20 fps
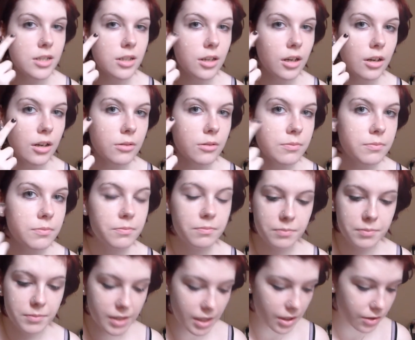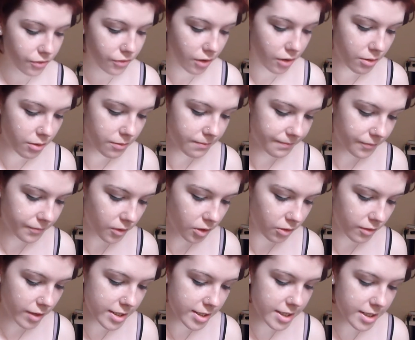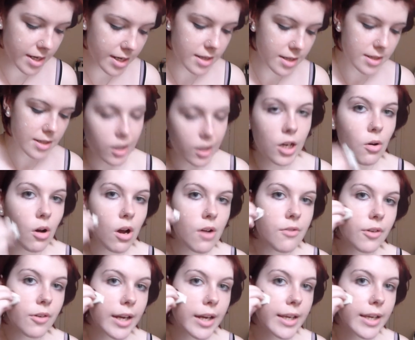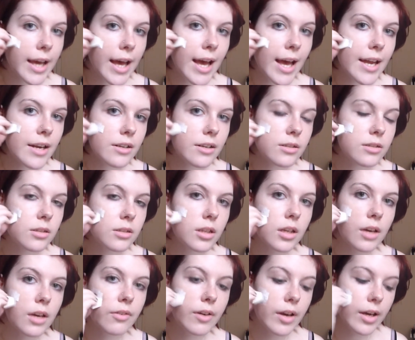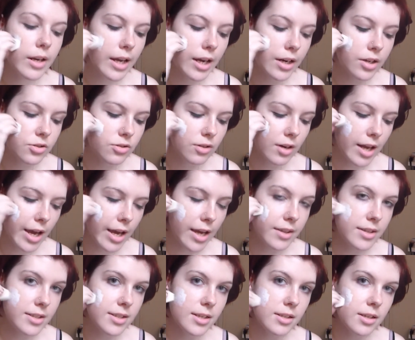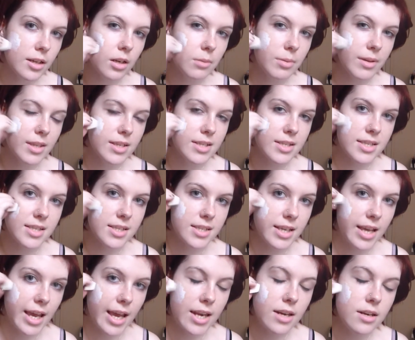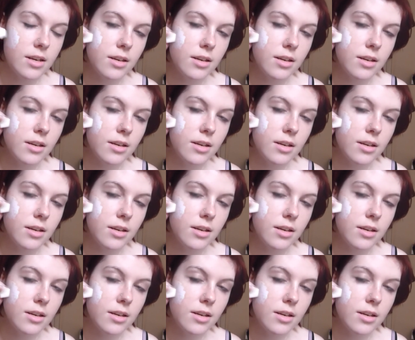to go see-through already. Go over it again to give it an extra layer. This is gonna be the skin.